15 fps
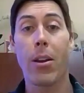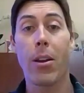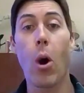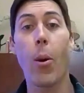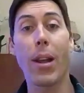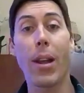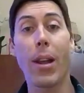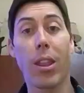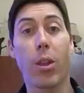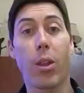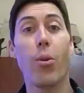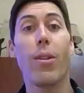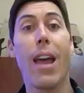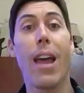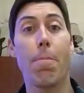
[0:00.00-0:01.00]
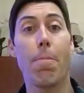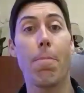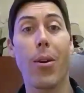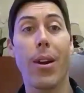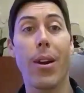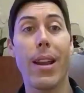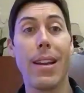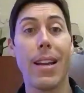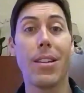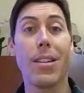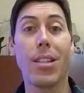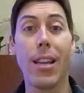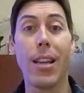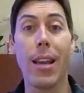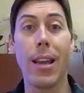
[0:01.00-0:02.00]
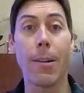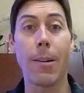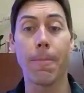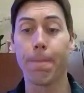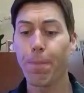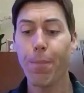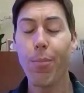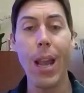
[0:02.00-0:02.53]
going through that period and seeing